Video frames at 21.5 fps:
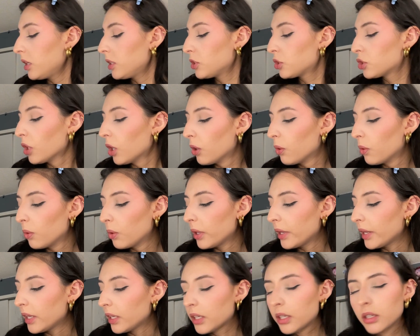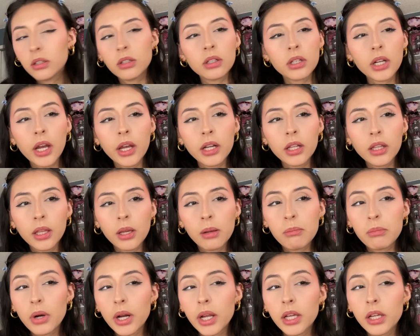So it could kind of
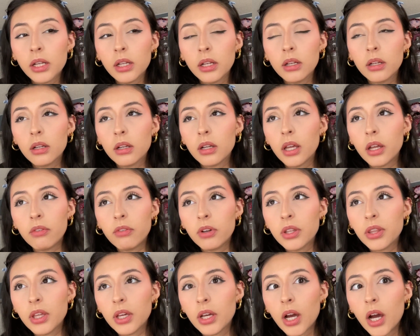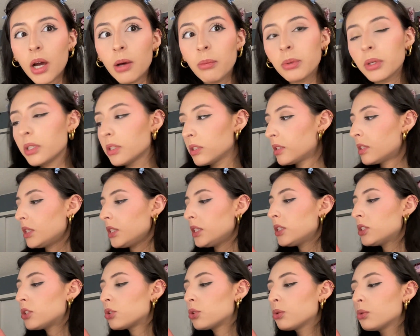like brighten everything up because
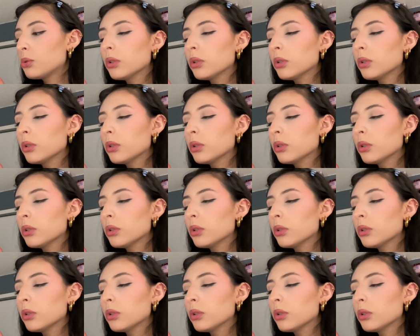these two